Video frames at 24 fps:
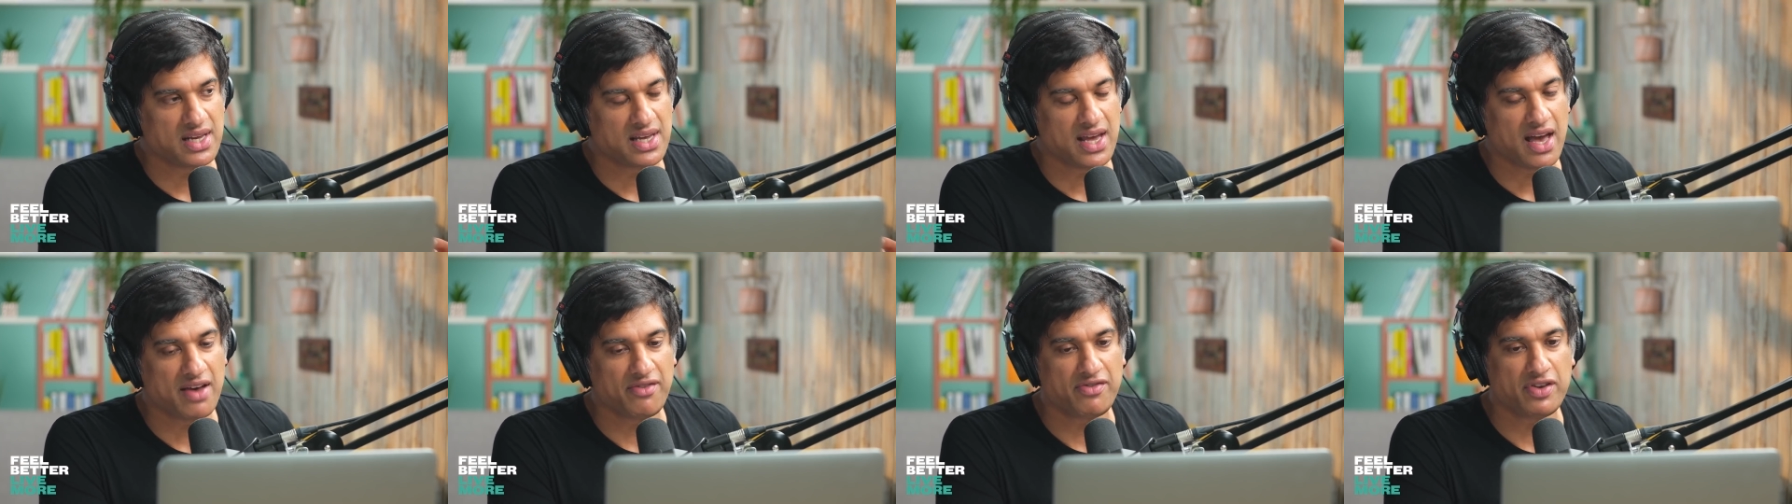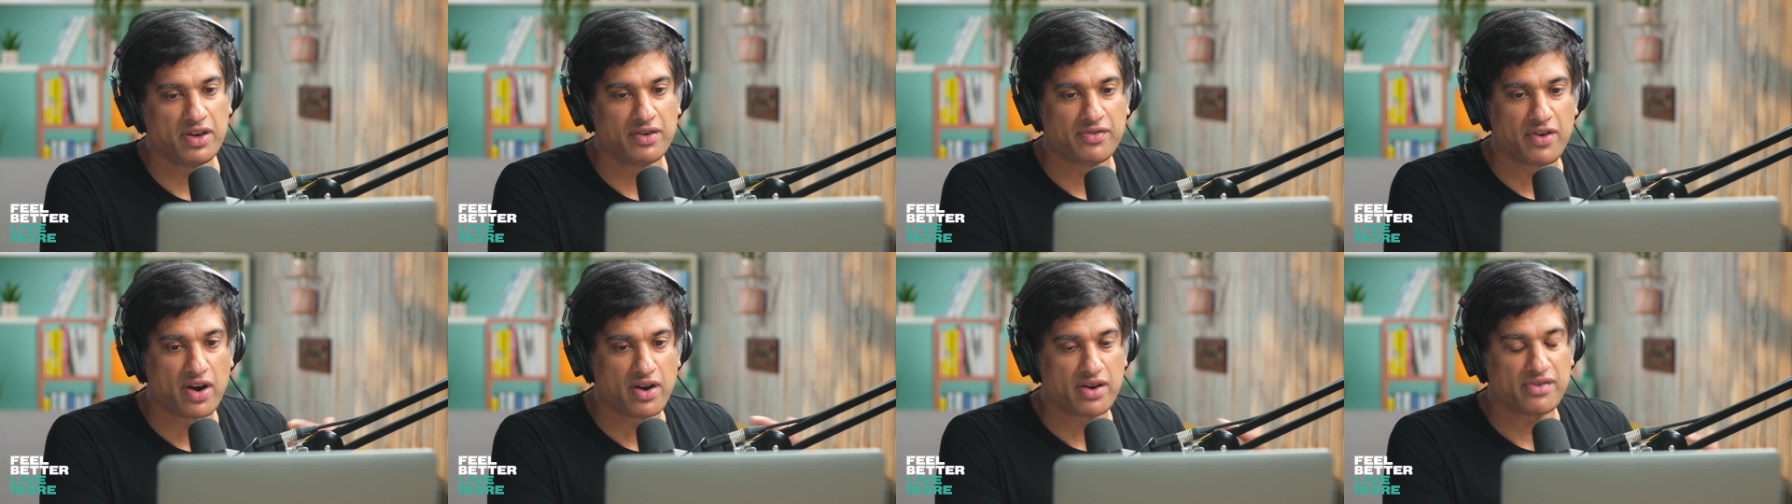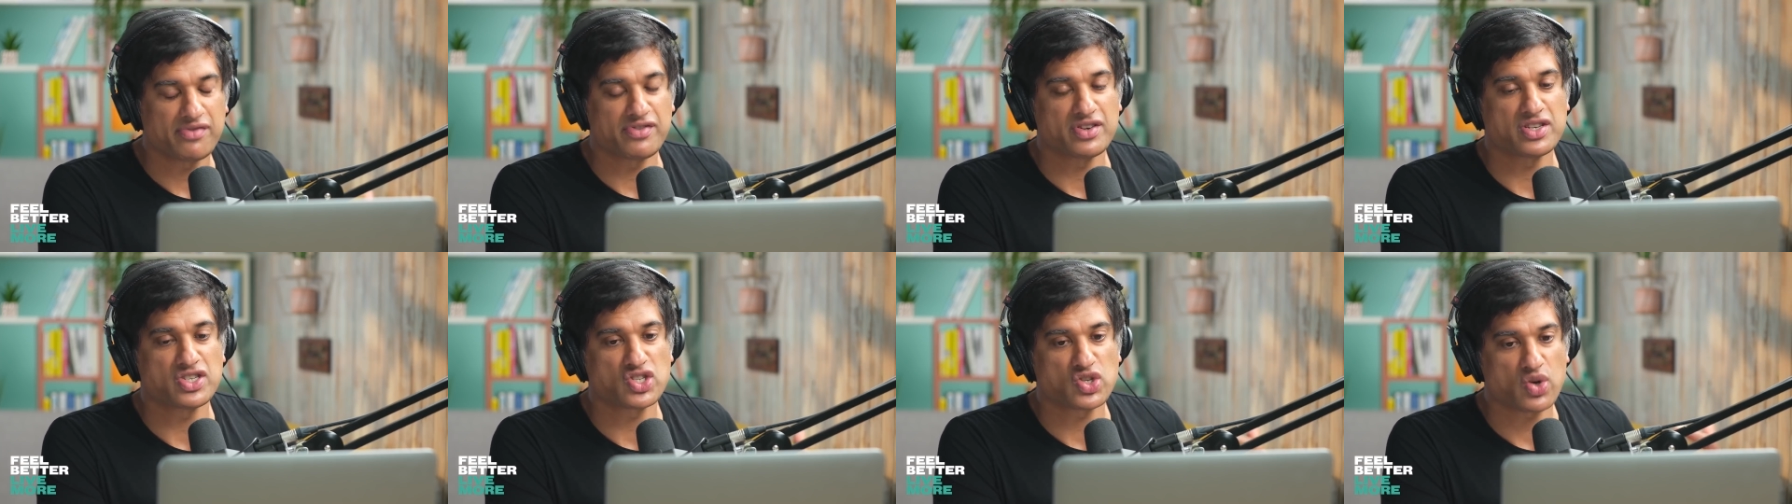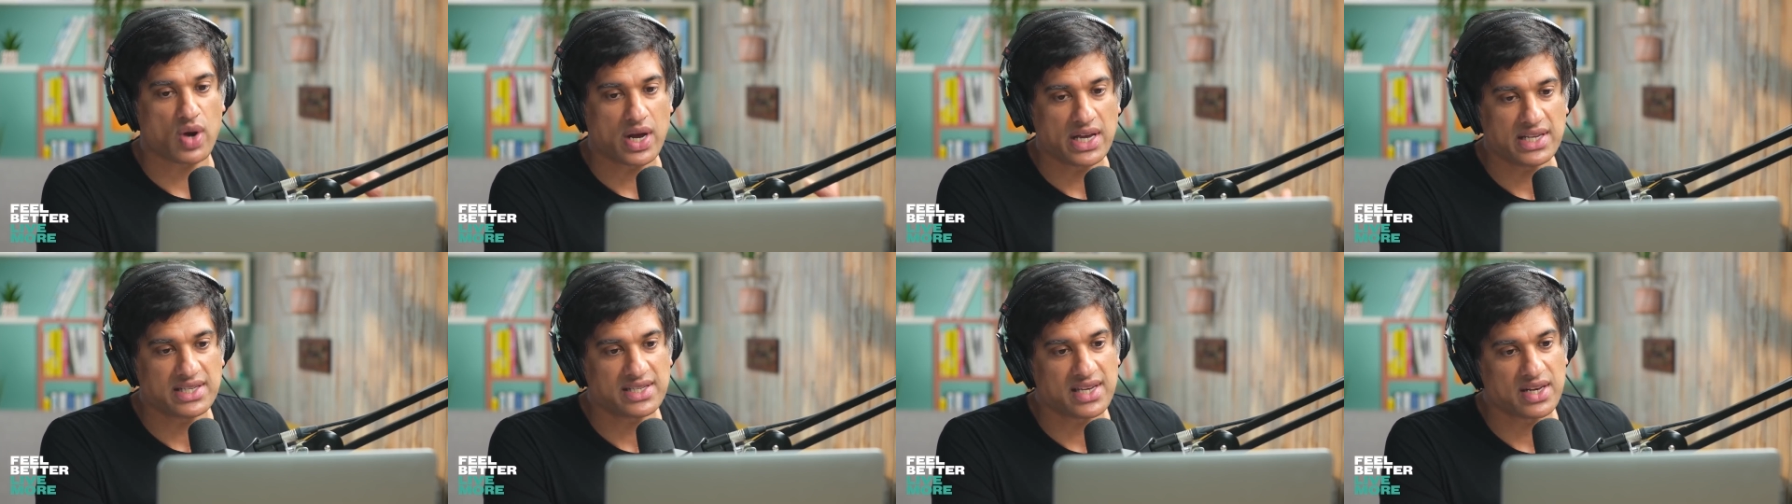yet feel very
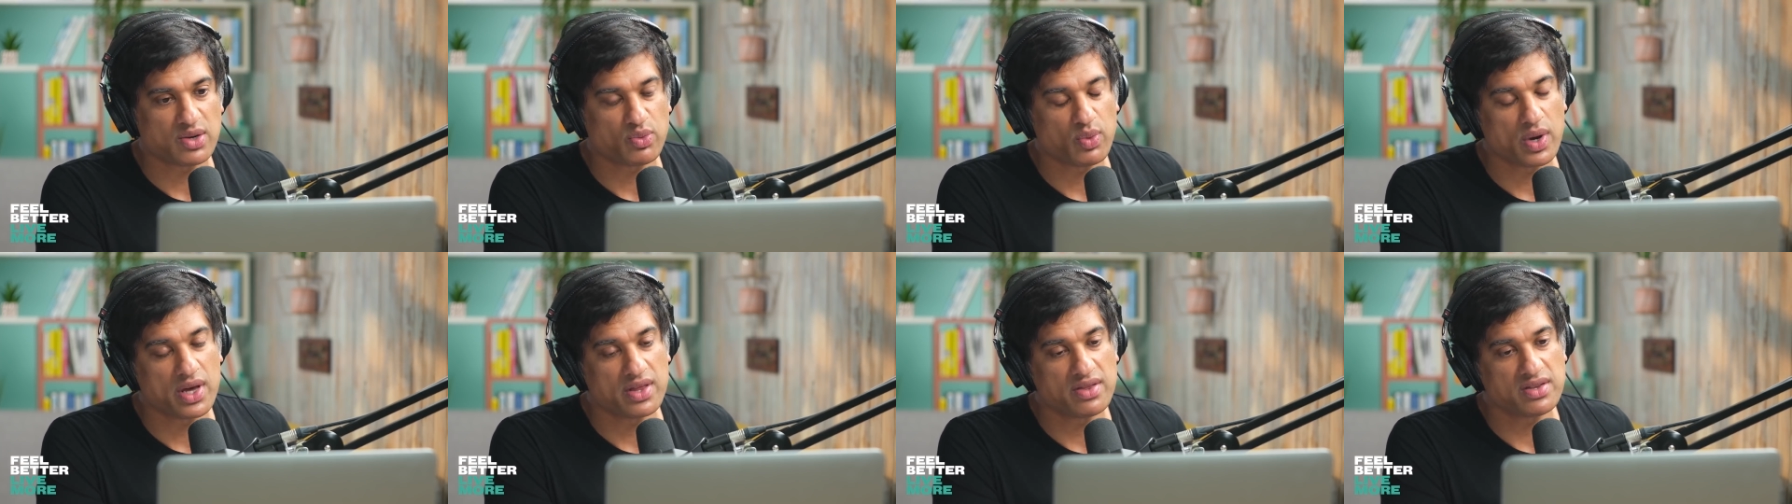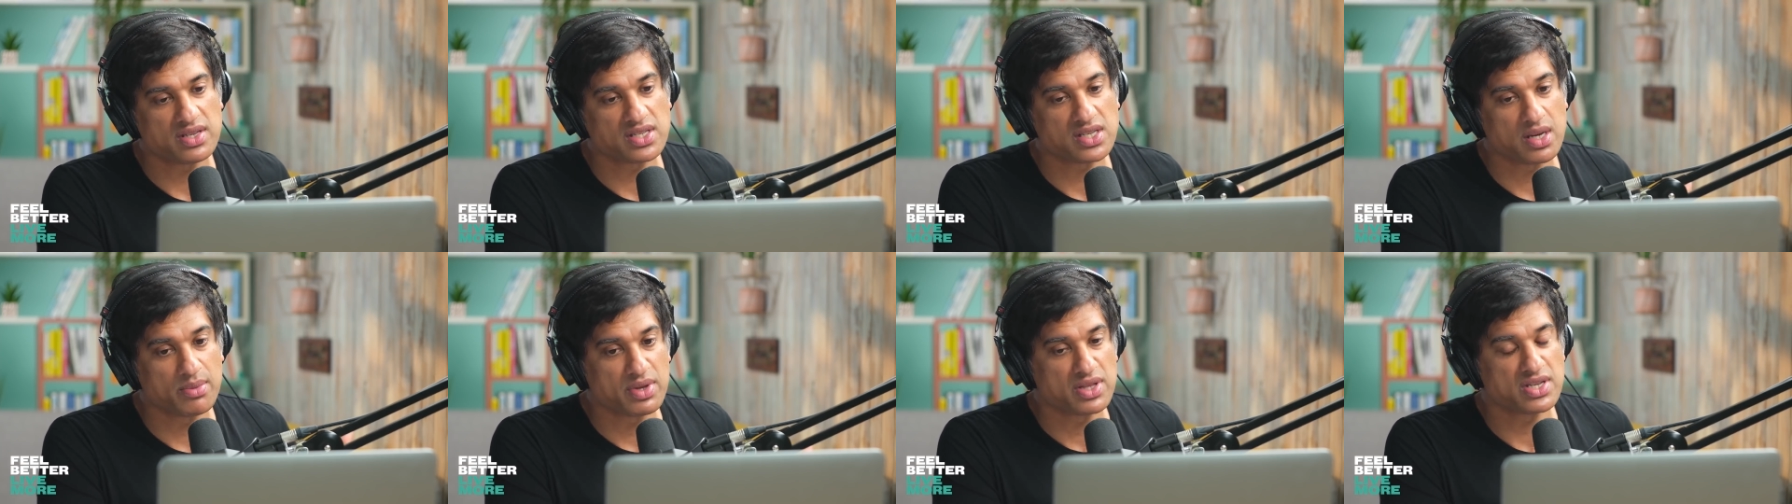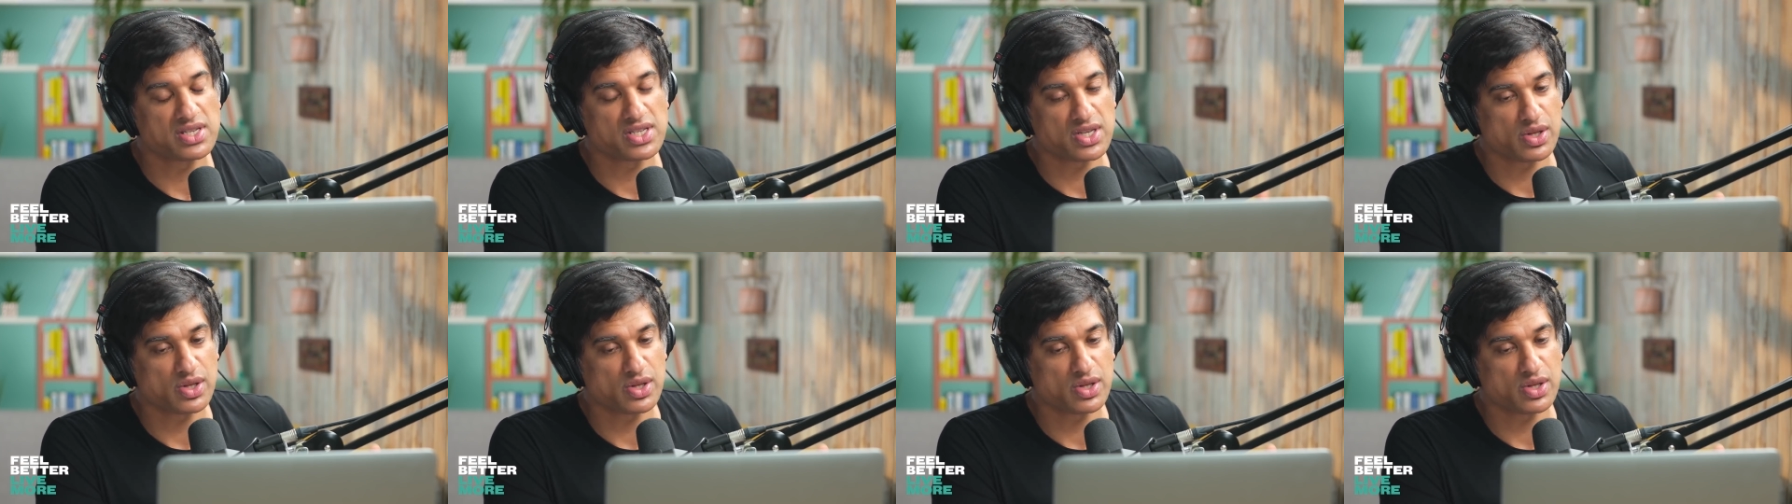frustrated with some of the